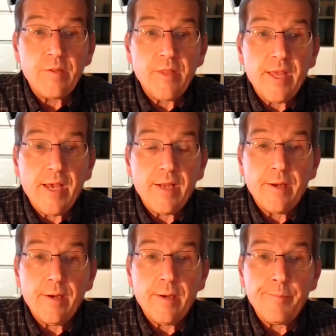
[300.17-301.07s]

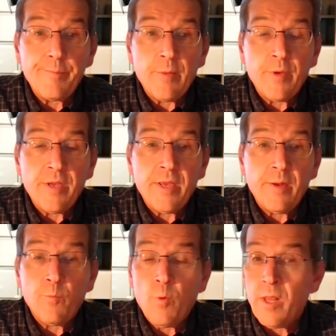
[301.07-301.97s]

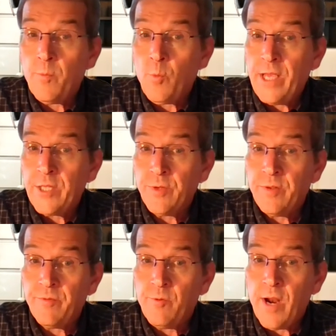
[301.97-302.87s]
and one of the ways
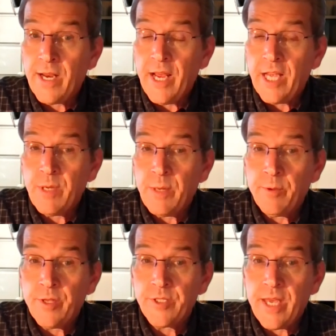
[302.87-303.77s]
we've recognized
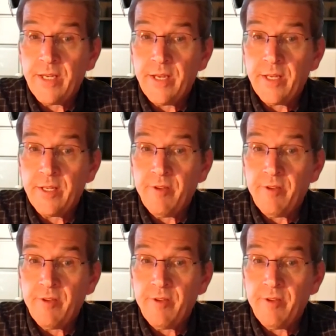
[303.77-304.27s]
people is at